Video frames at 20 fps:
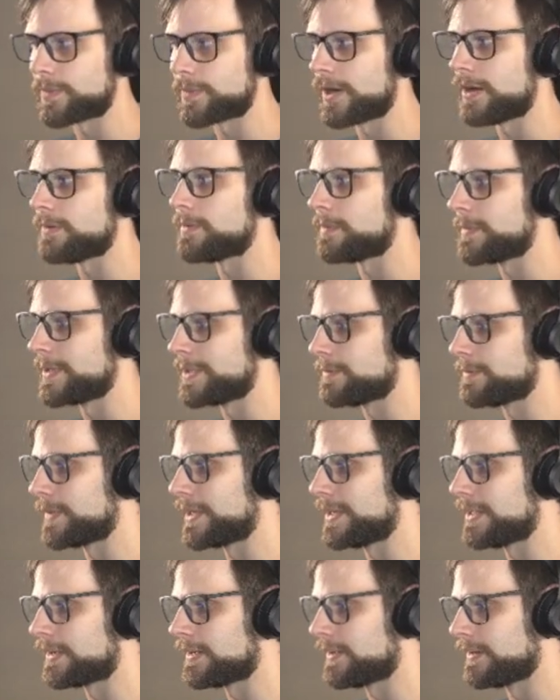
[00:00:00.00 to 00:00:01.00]
probably
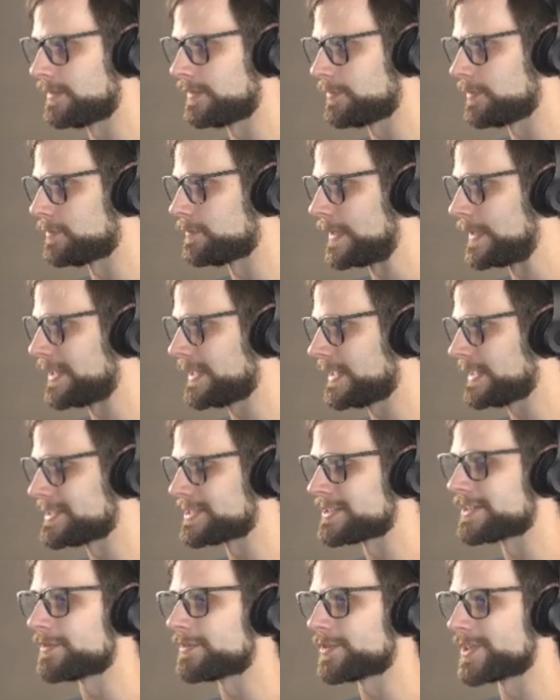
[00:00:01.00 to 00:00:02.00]
depending on if you've been
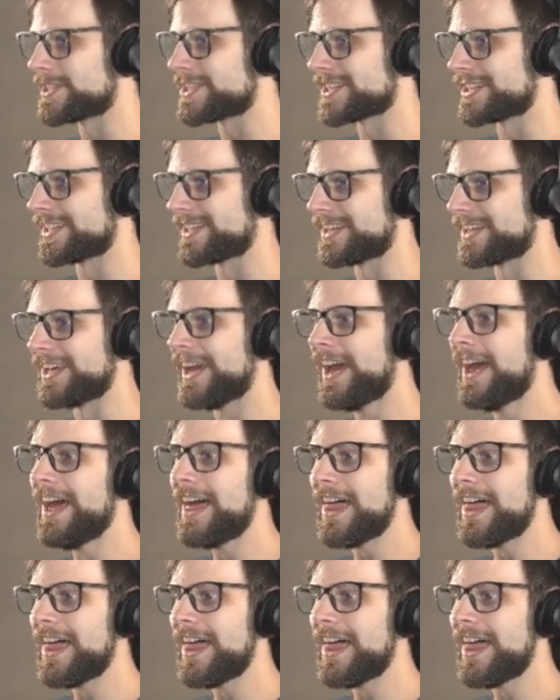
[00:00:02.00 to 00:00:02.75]
against it recently.